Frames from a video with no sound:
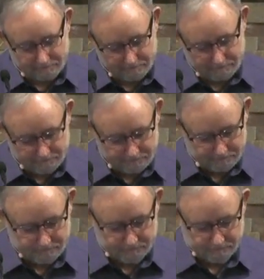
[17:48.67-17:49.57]

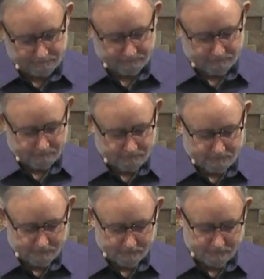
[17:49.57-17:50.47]

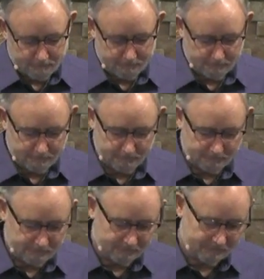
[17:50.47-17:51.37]

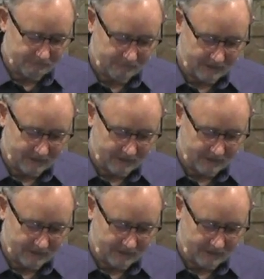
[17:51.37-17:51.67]
(no one is talking)